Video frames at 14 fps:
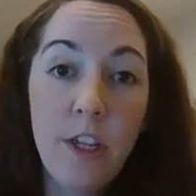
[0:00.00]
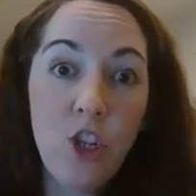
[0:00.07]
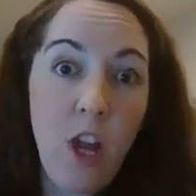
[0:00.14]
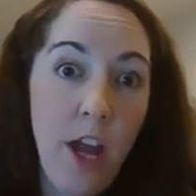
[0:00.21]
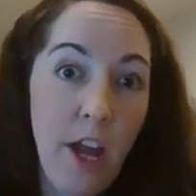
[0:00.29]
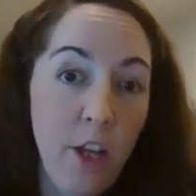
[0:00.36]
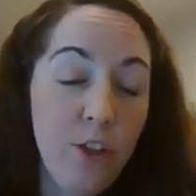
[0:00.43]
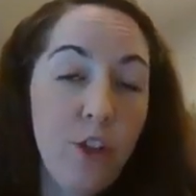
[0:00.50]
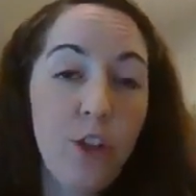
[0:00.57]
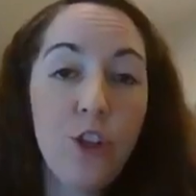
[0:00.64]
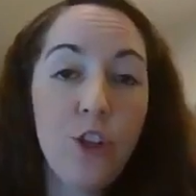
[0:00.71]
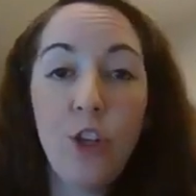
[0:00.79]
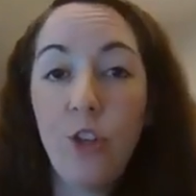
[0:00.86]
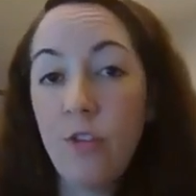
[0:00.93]
child or
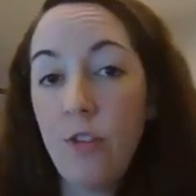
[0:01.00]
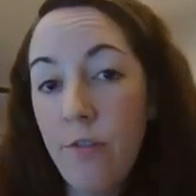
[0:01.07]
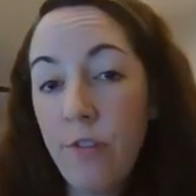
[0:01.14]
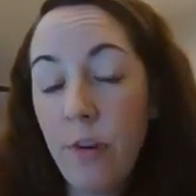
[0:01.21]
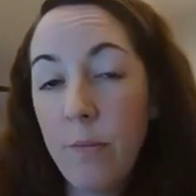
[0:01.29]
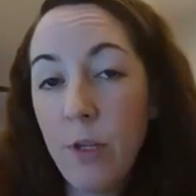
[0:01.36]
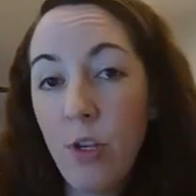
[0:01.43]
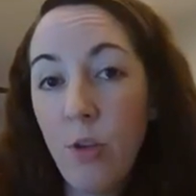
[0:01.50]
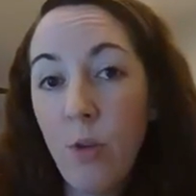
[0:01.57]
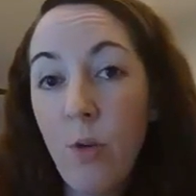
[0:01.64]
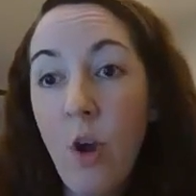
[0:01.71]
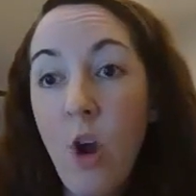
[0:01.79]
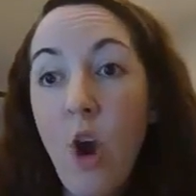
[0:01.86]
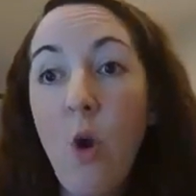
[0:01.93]
children from you,